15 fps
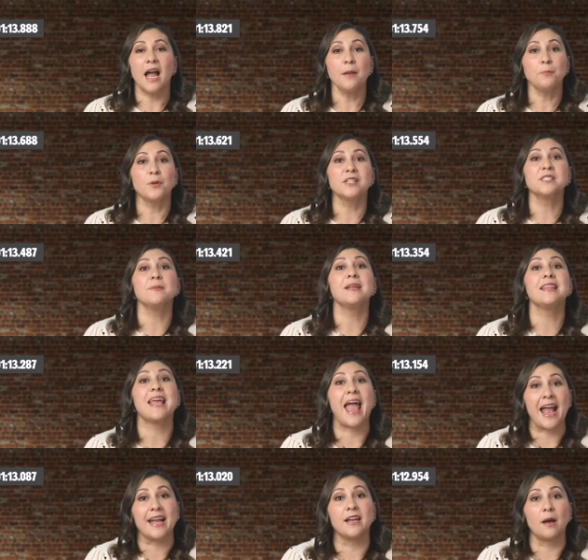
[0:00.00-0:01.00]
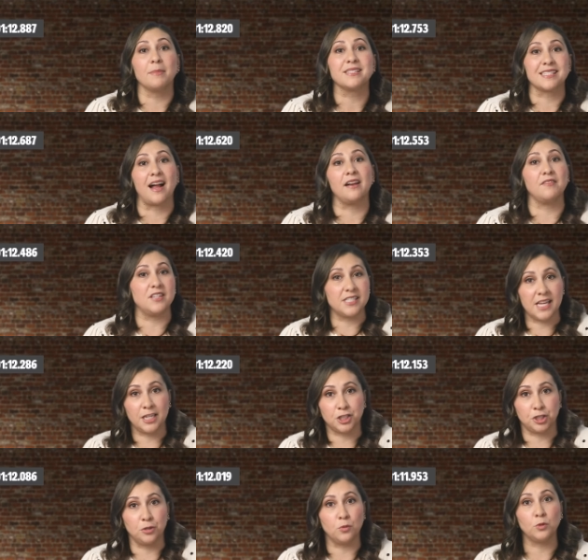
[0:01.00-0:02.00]
That brings me to the economic side of this
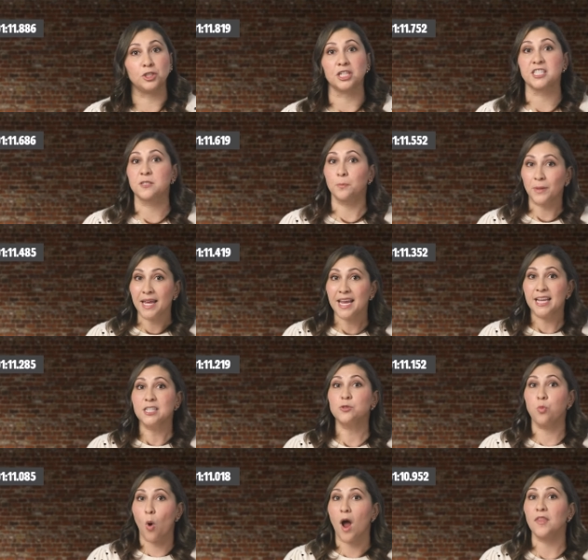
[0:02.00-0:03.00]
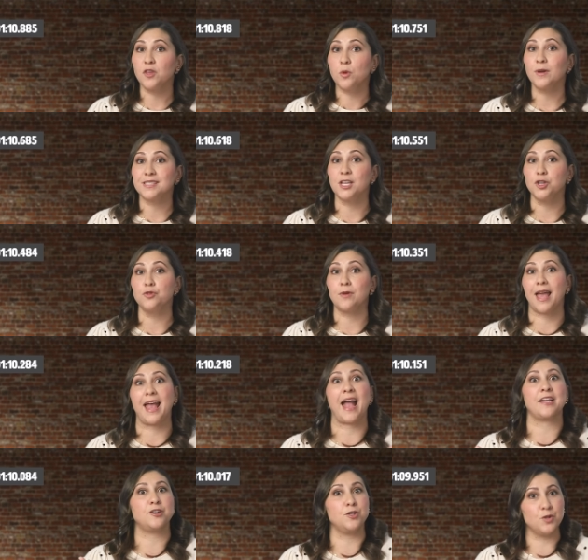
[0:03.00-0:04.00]
issue, which explains why the U S and U K
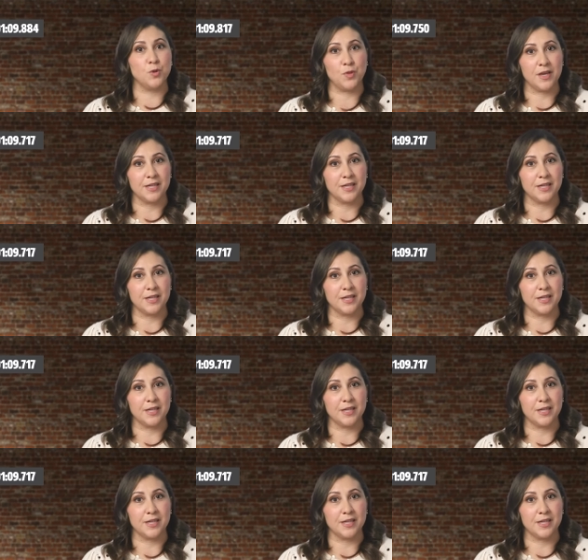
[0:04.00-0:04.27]
had to do